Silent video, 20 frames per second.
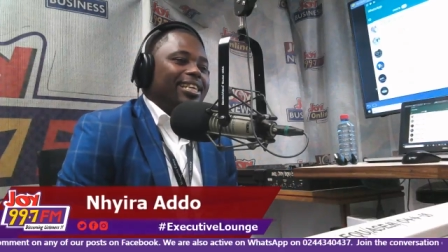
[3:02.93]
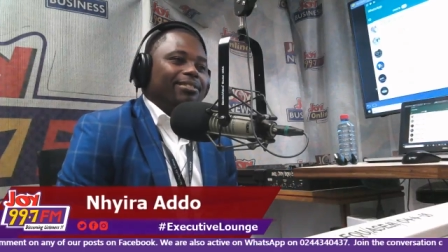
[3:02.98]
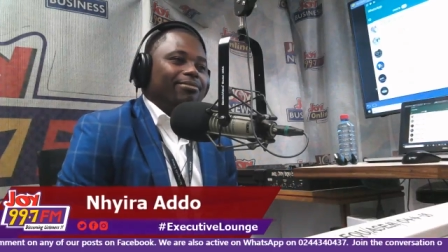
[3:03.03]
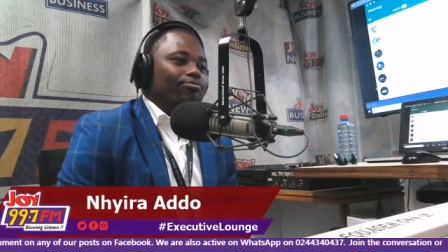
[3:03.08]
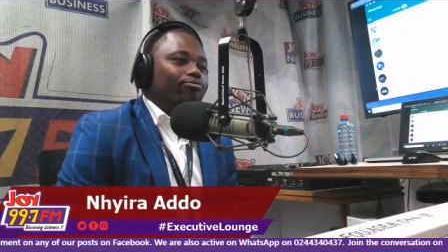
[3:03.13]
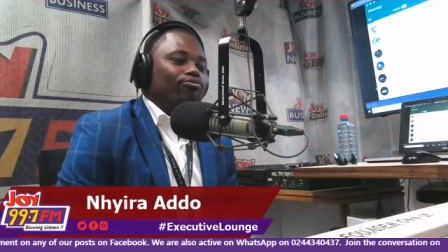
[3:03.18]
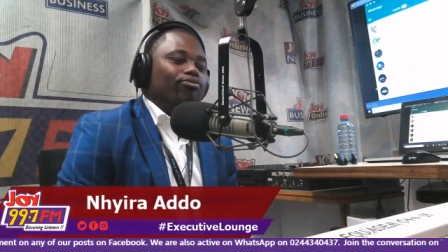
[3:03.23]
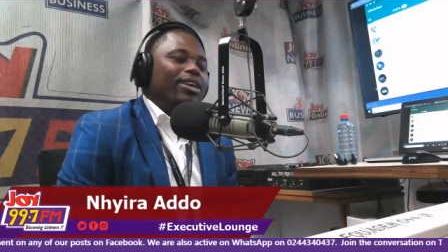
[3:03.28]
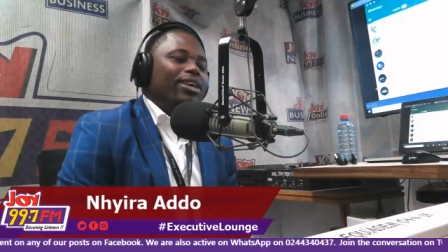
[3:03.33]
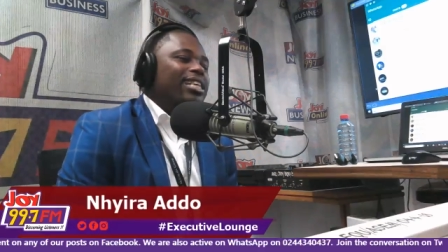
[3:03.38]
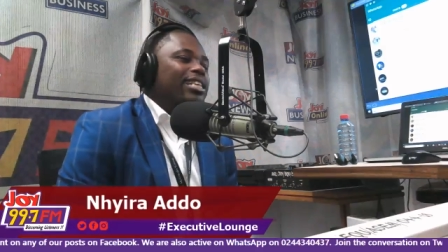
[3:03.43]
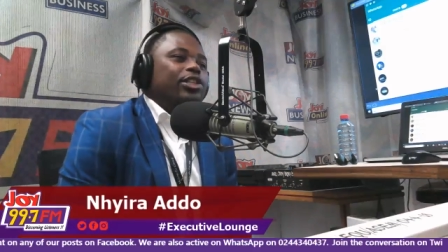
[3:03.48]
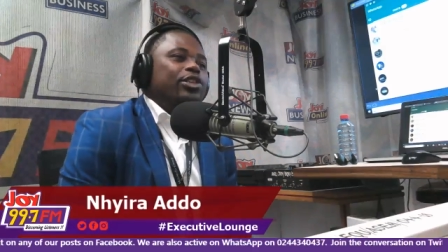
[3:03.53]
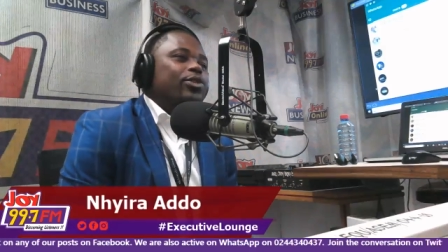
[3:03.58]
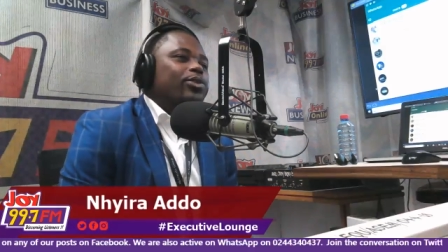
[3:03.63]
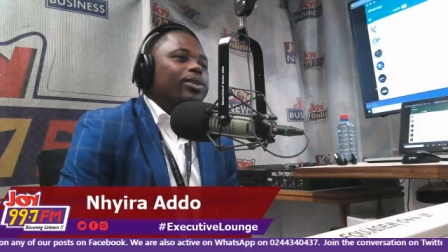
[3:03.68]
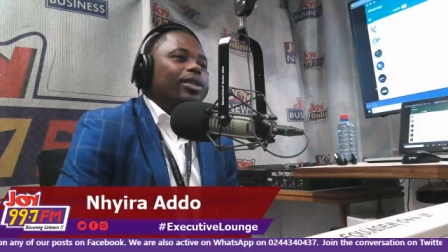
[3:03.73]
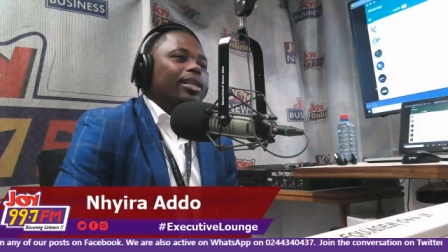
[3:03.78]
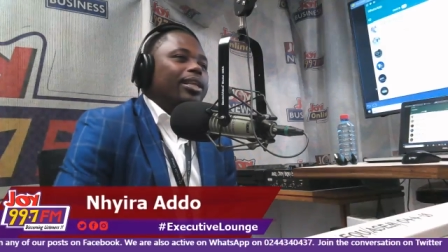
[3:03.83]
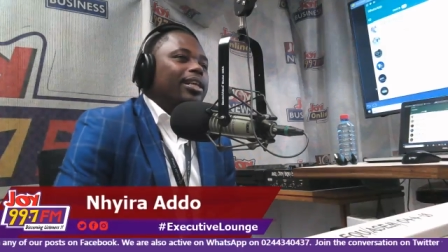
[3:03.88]
Where did
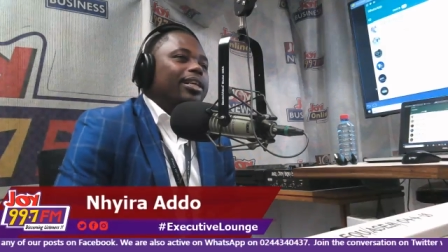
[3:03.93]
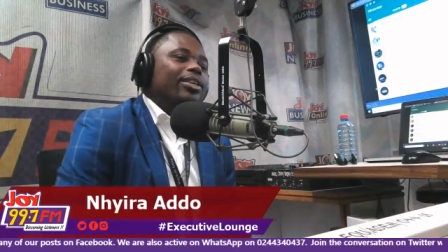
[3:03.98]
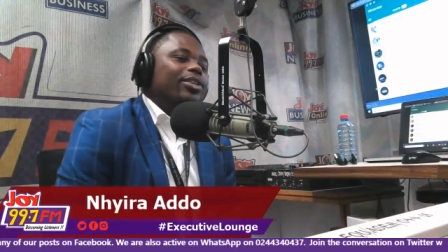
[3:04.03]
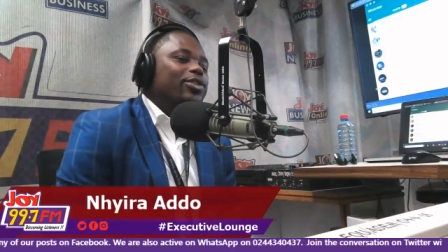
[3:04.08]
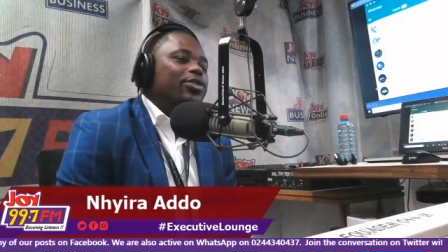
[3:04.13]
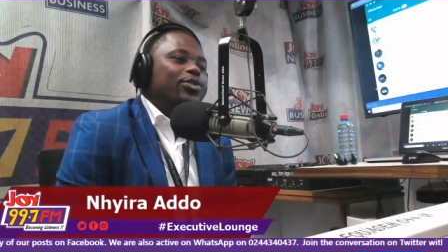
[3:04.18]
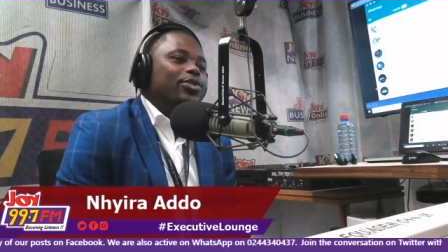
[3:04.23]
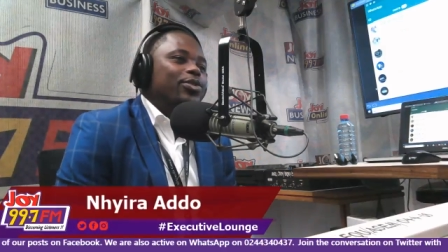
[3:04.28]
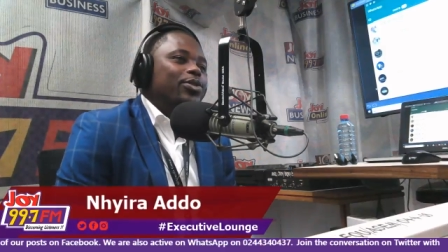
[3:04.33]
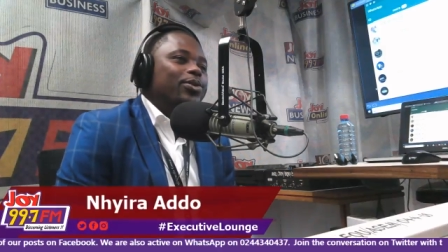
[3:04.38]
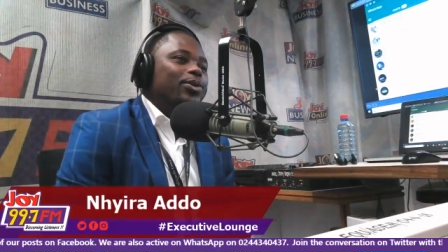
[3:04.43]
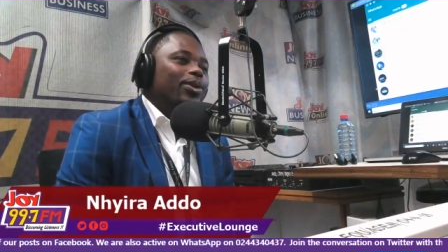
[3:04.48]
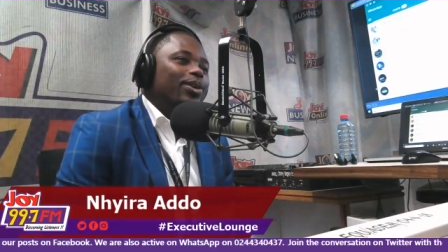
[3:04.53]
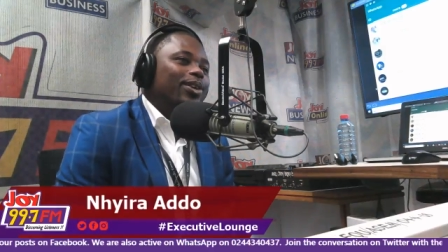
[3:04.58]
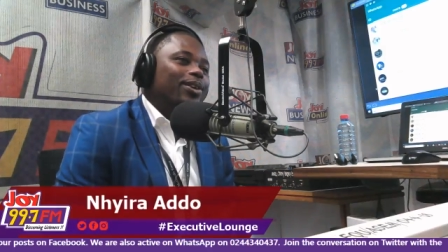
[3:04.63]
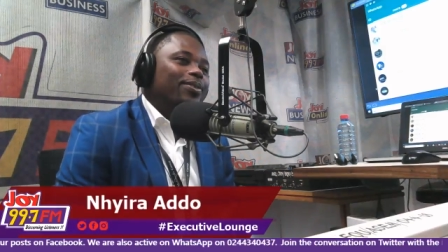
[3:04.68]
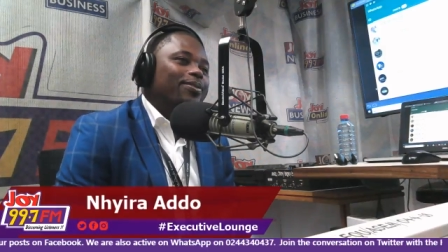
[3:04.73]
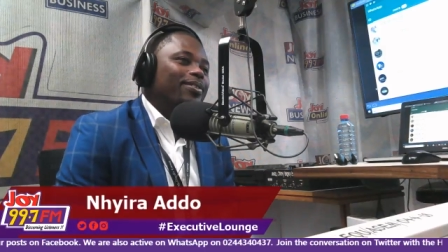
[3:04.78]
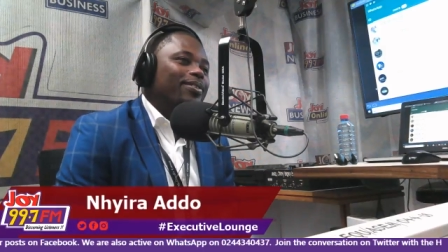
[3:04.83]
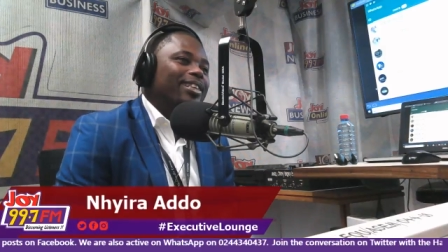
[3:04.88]
you learn to do
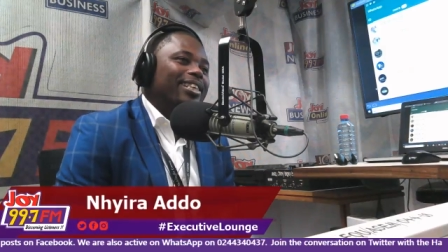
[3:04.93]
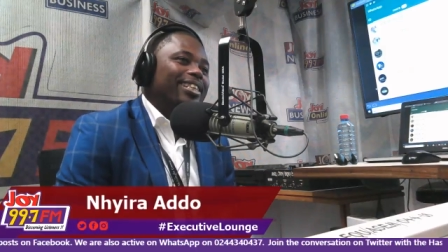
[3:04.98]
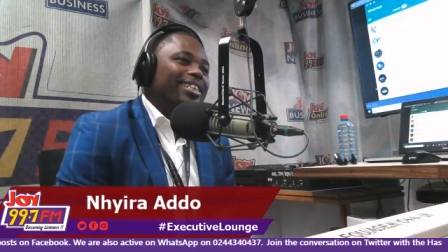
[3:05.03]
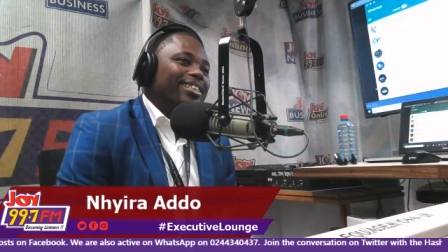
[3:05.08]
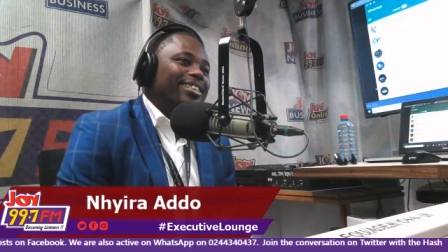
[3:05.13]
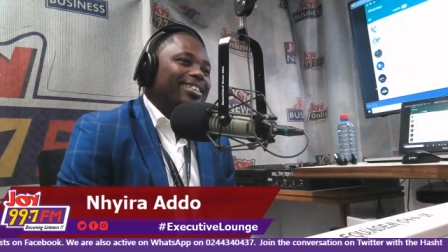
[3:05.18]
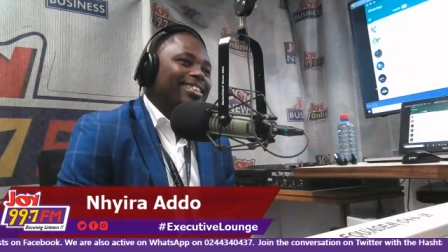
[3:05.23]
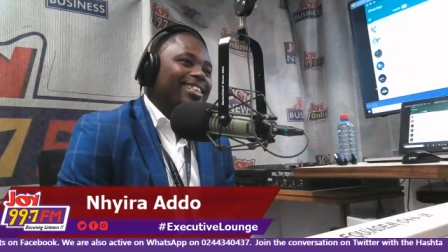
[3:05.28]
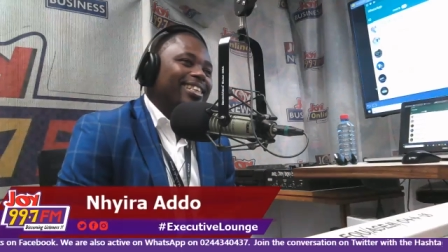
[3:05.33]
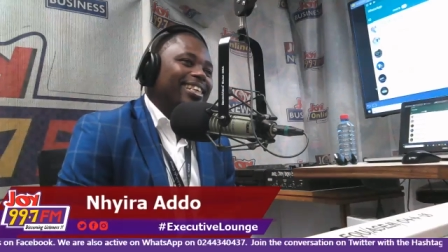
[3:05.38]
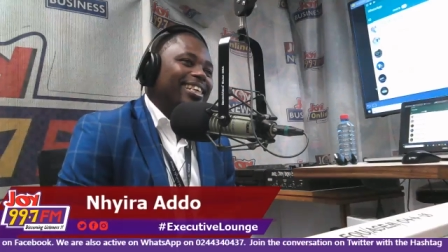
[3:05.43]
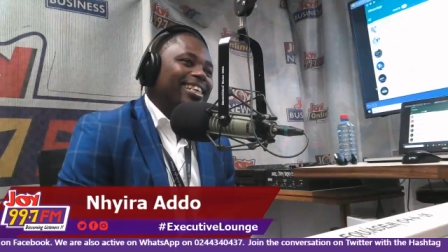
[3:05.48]
all of these?